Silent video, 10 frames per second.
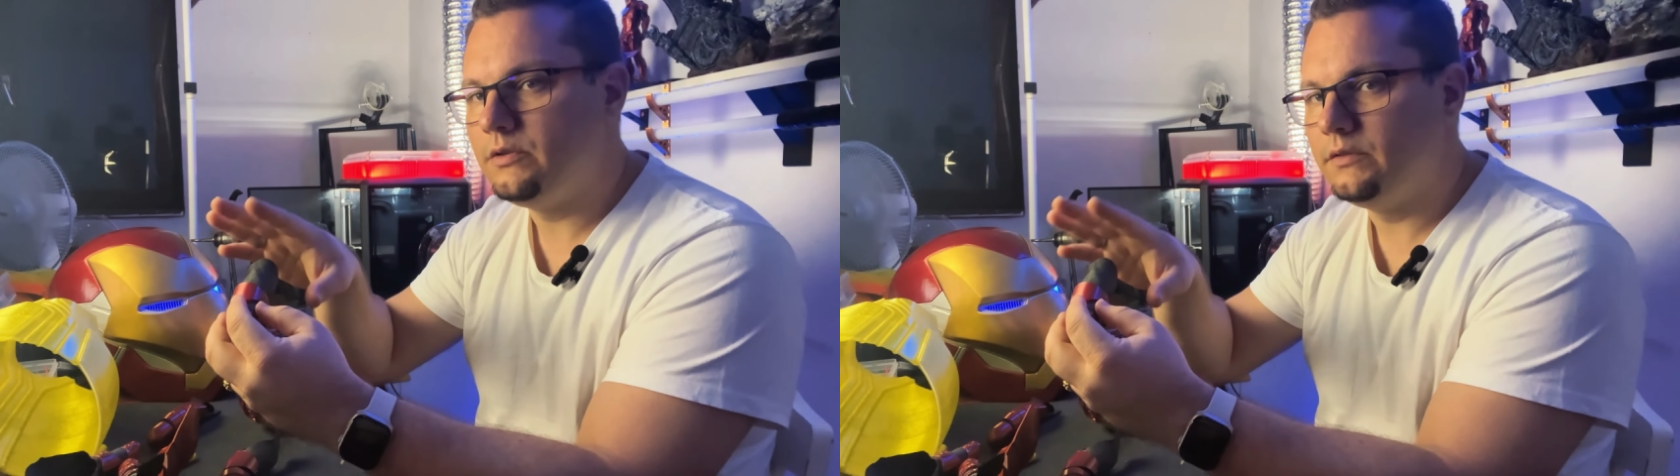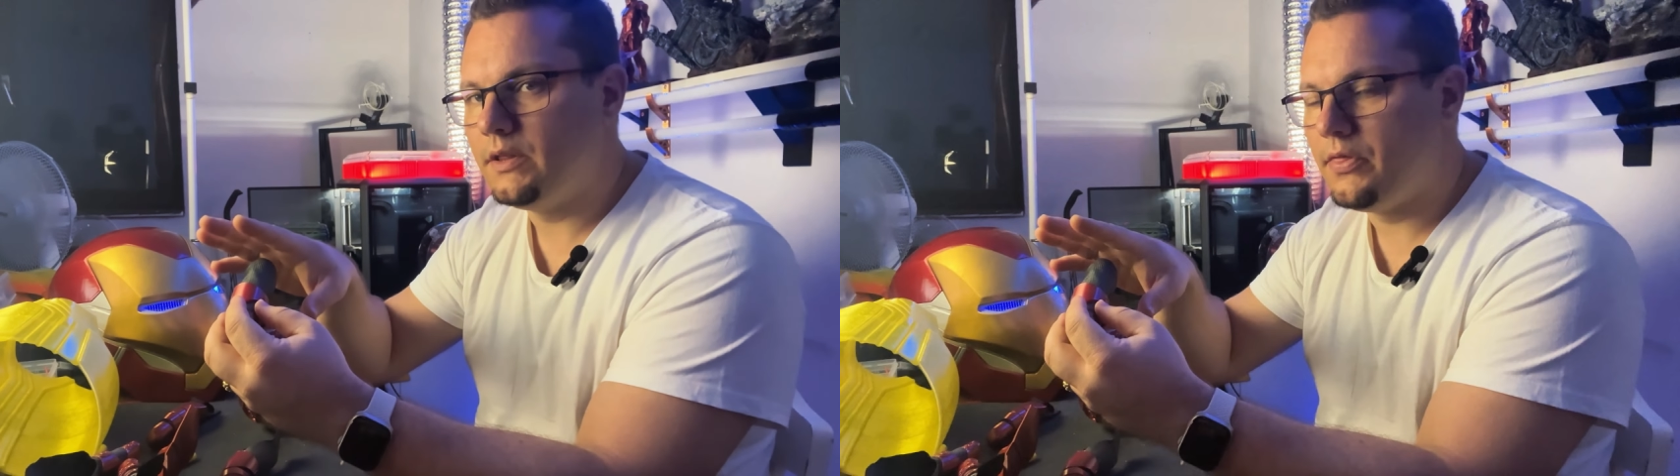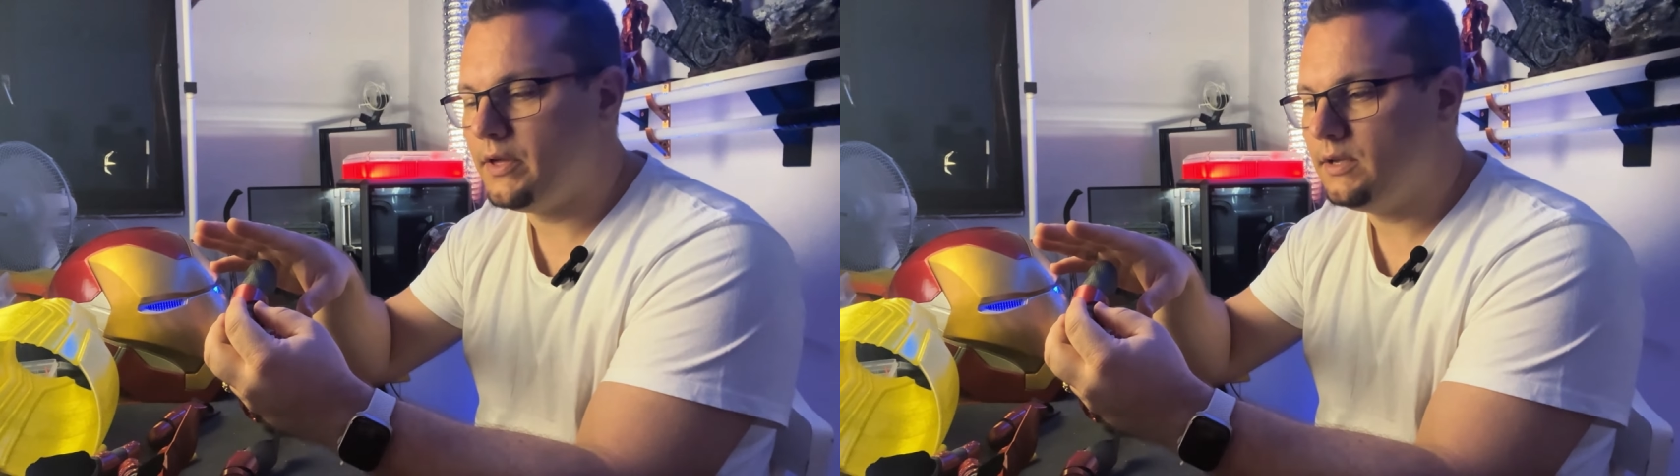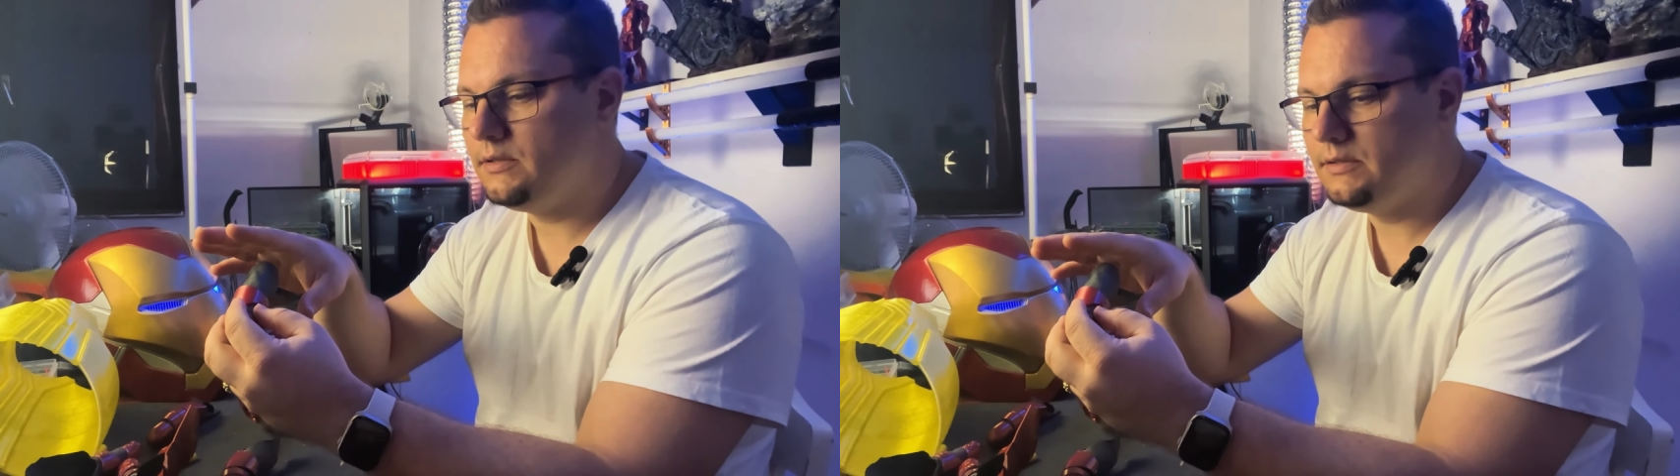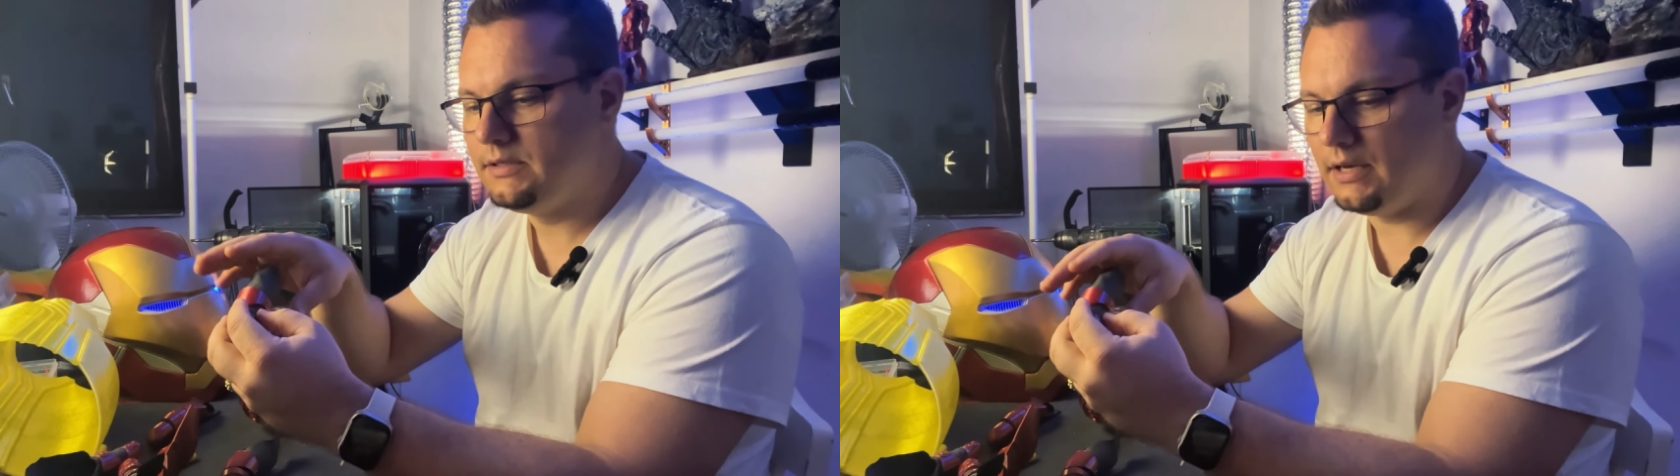of the things